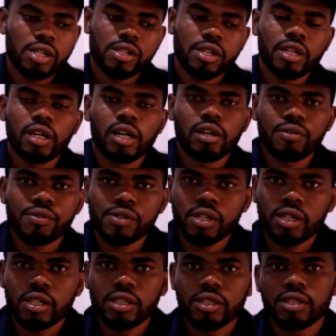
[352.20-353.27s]
I have
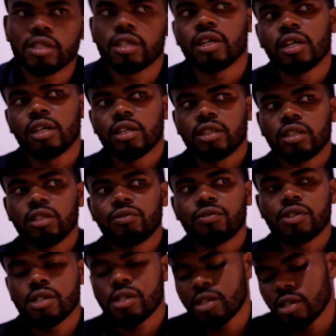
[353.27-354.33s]
said, the
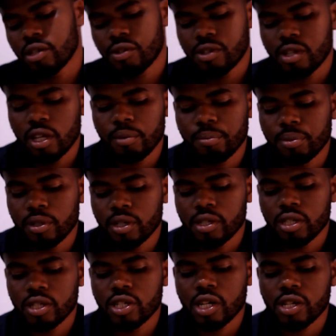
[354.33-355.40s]
first step
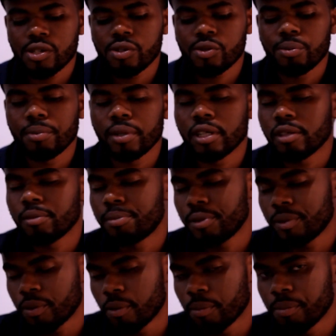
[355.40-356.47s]
is just to make a
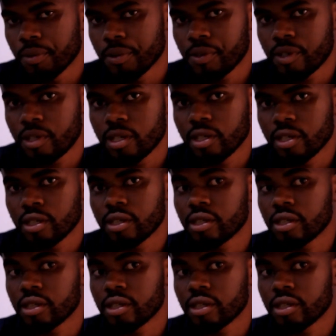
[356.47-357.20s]
pre-composting.